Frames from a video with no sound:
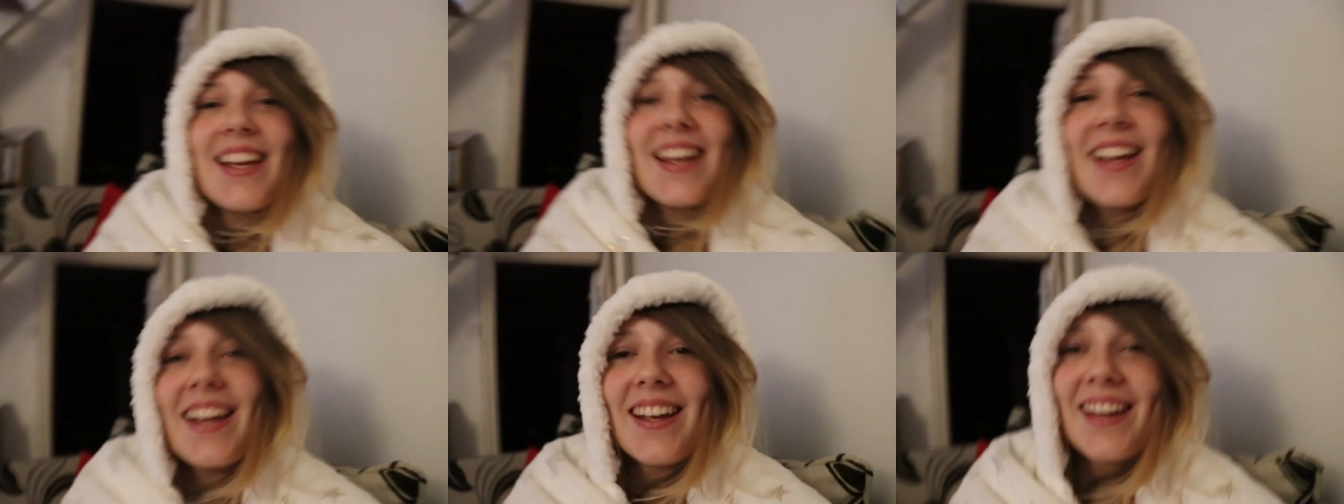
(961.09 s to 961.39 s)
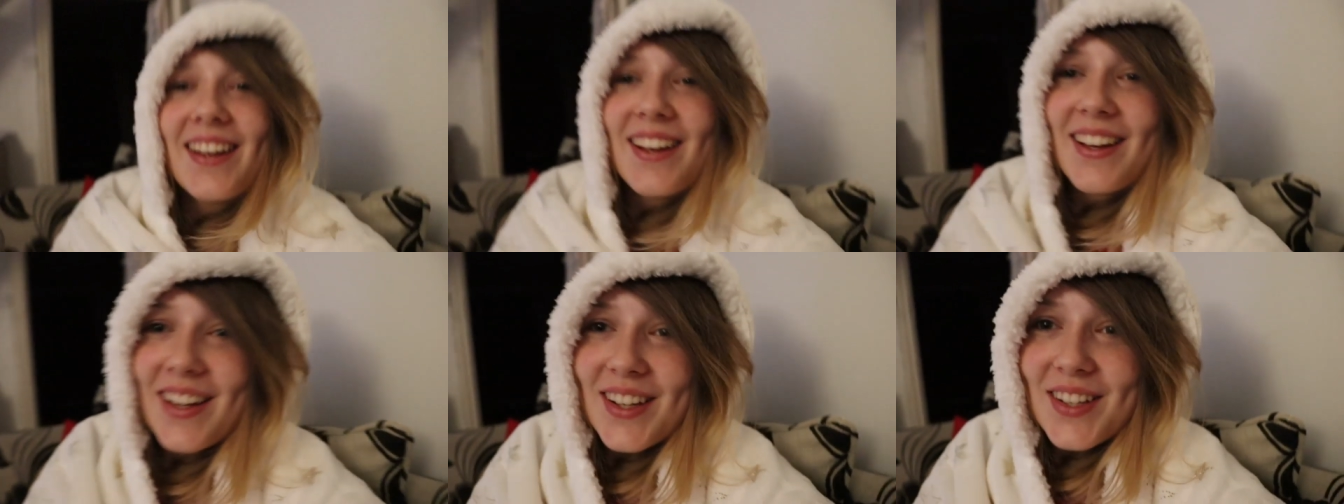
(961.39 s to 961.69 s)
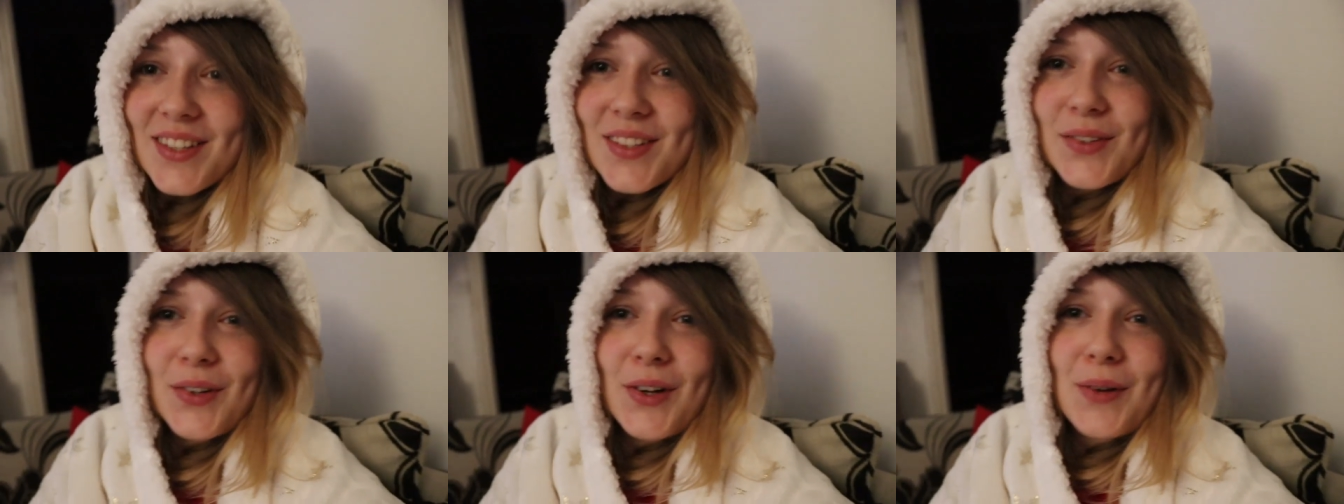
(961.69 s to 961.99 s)
thing.
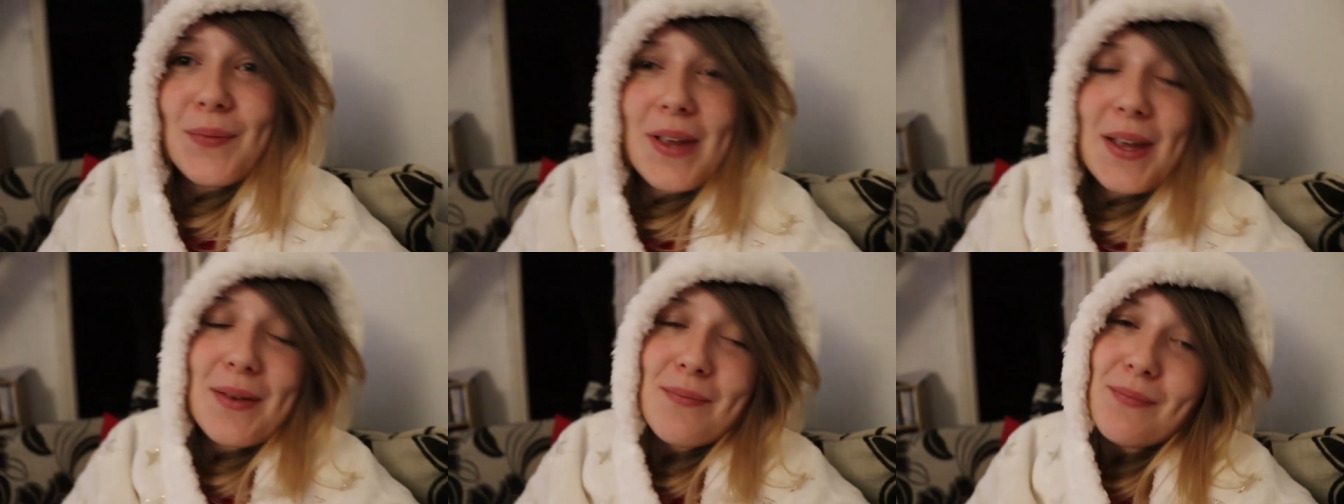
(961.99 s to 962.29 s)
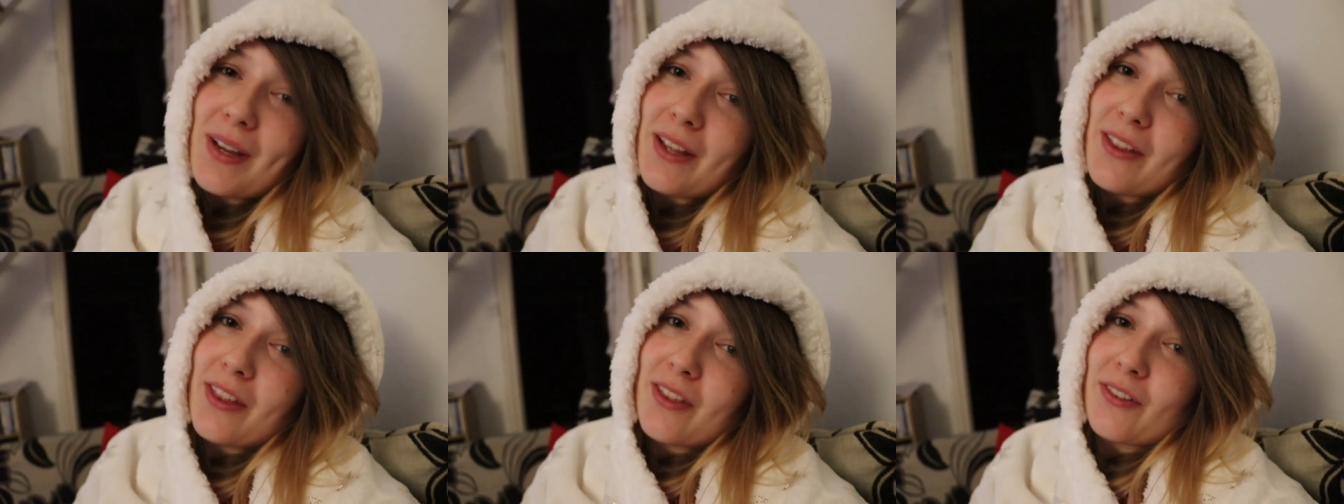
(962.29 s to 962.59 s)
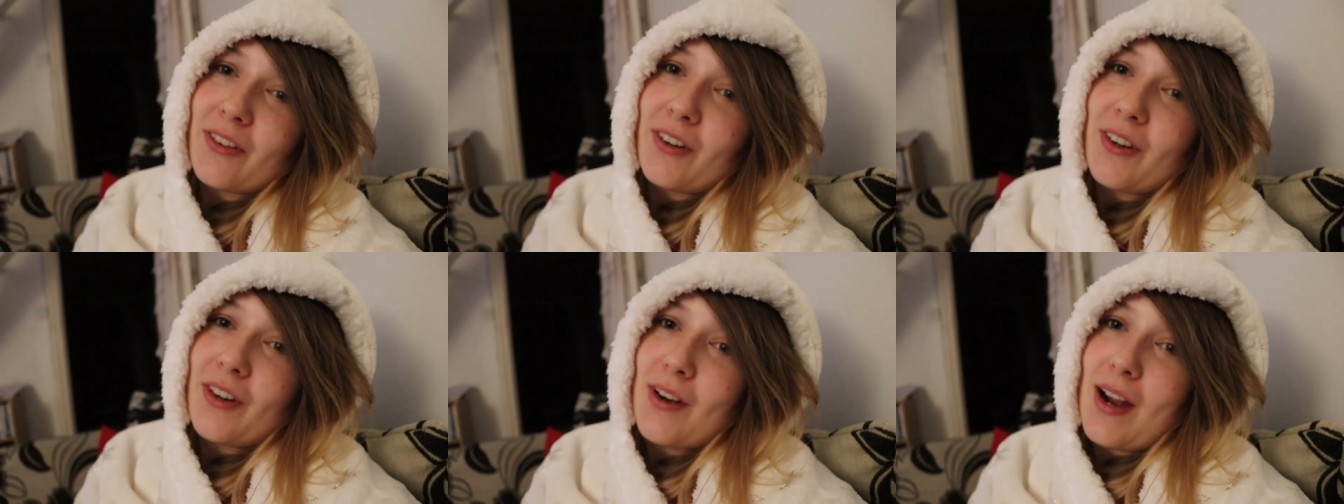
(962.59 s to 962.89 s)
So I'm in my
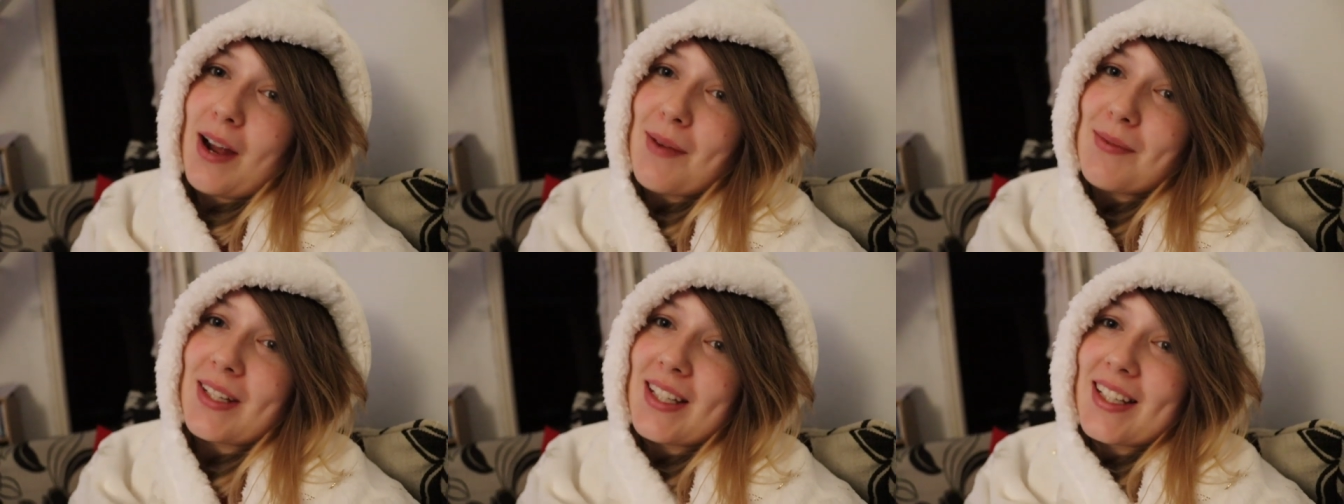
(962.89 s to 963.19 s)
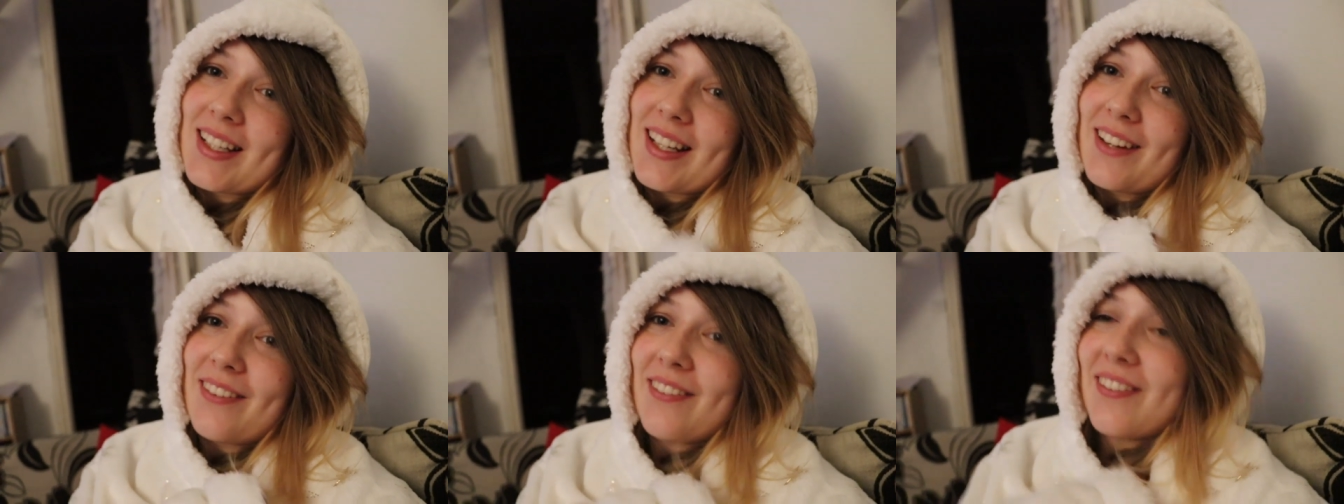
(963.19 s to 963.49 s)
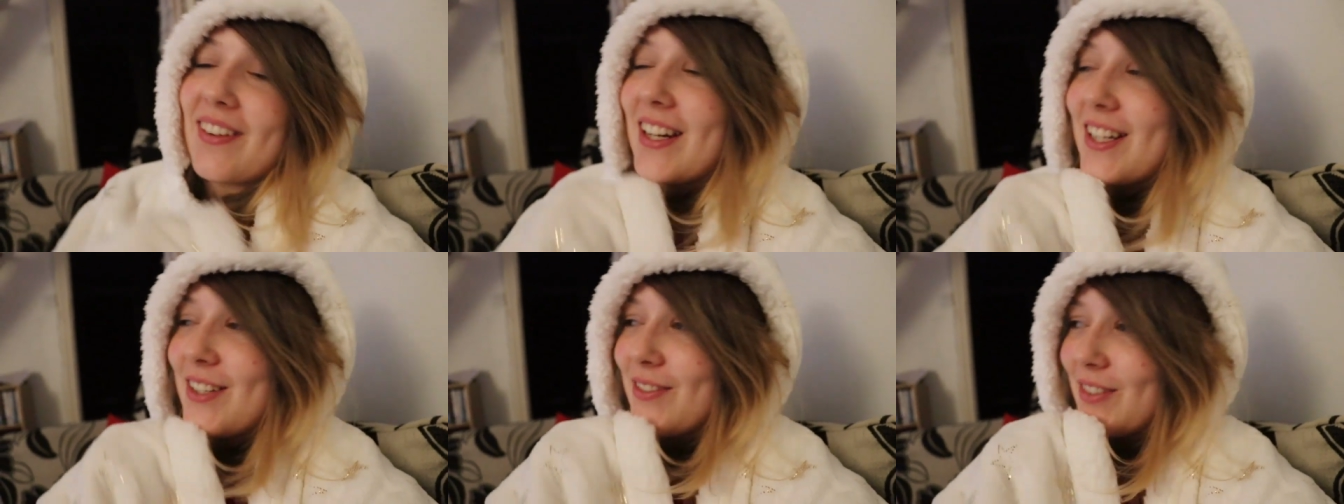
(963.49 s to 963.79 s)
throw. I'm just going to
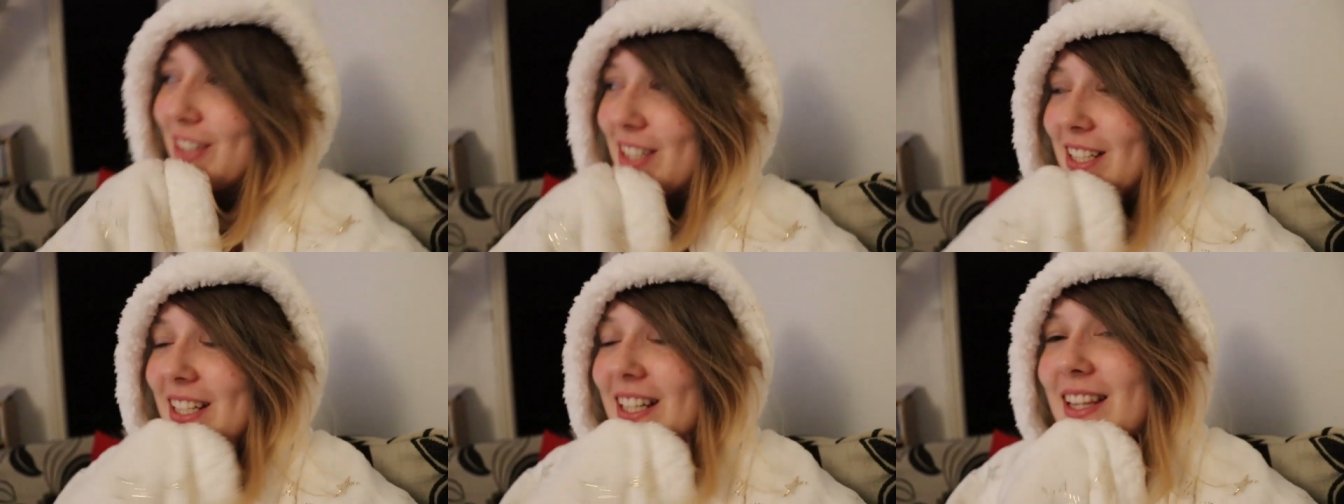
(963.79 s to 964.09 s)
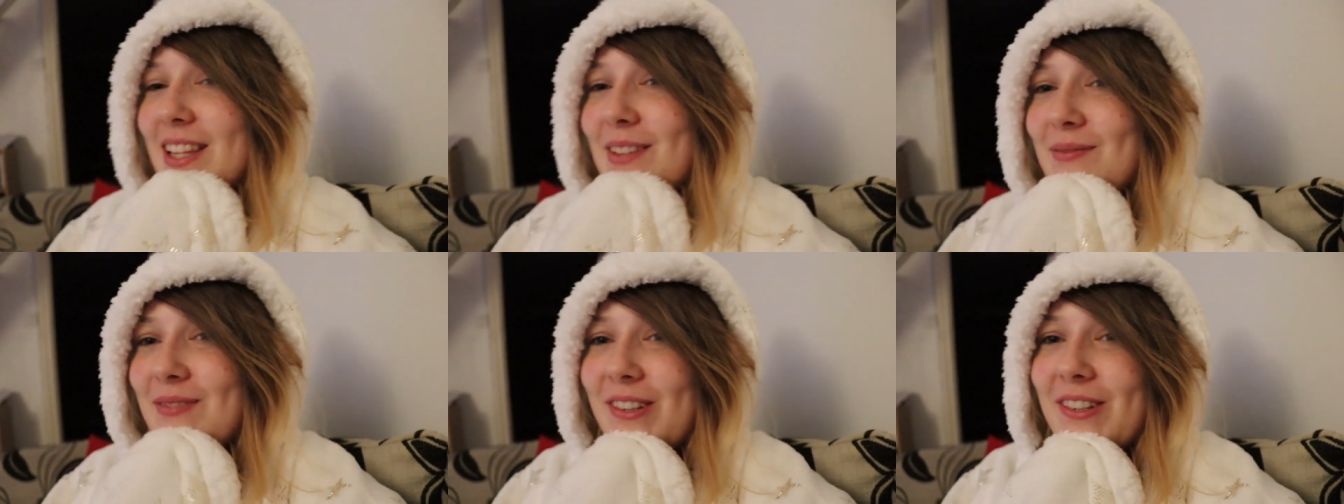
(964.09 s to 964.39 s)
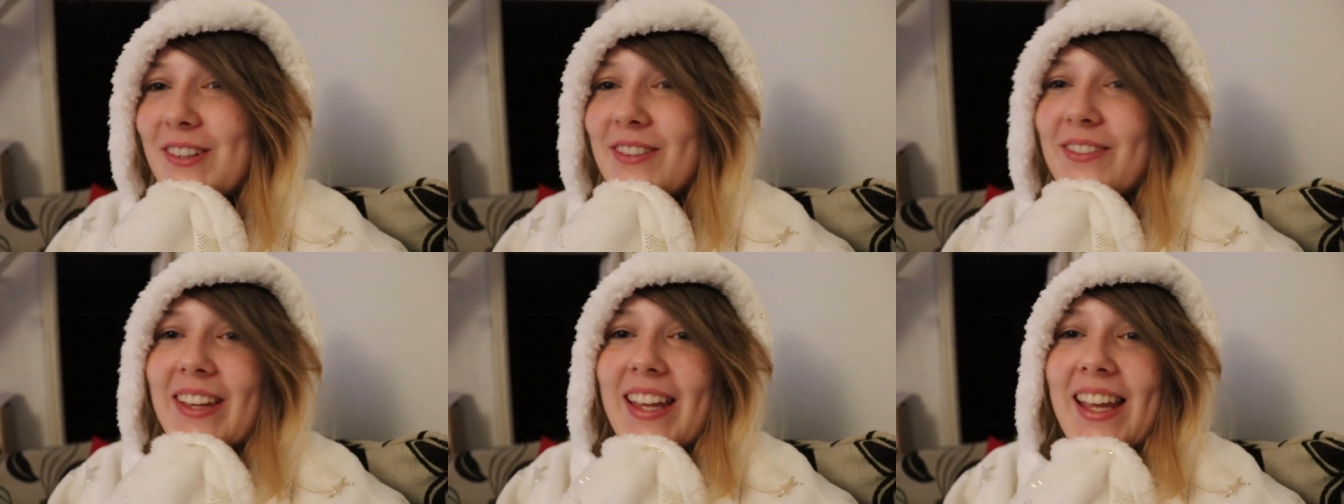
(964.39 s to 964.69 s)
finish watching the
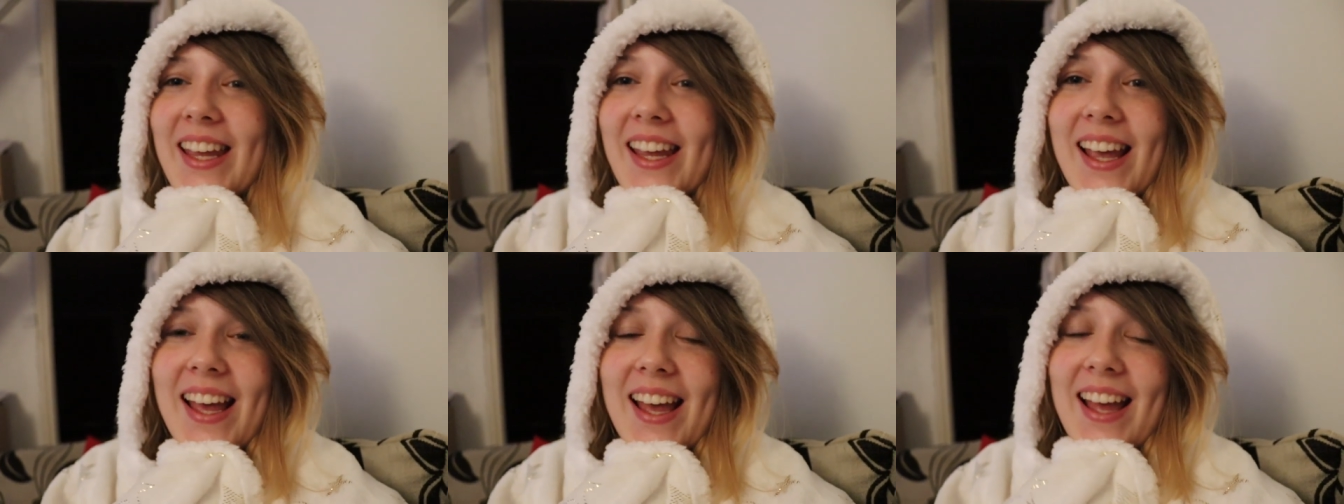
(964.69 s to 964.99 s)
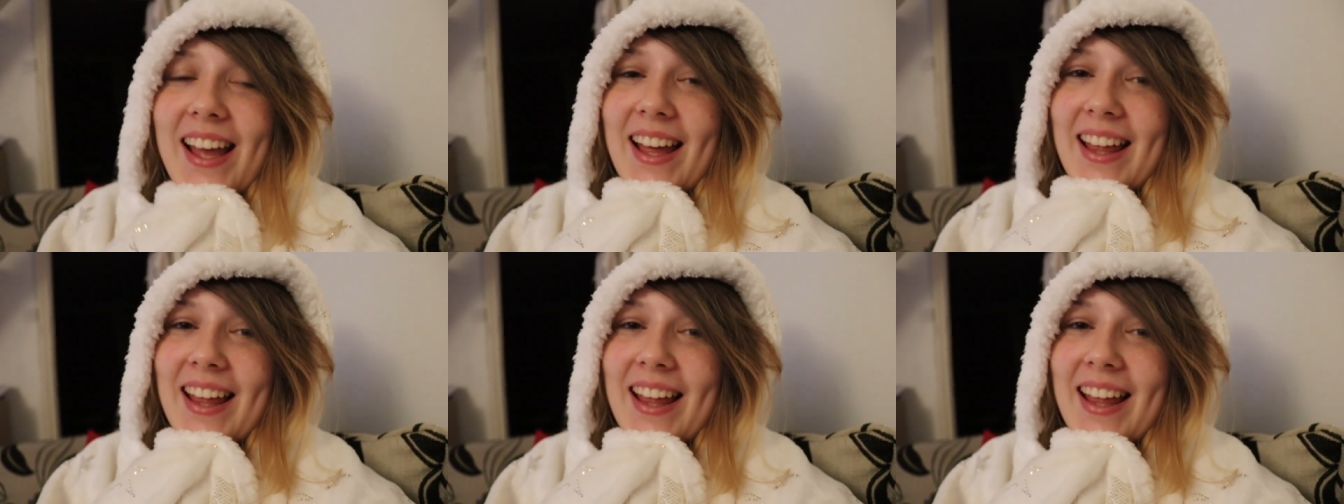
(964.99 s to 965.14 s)
movie.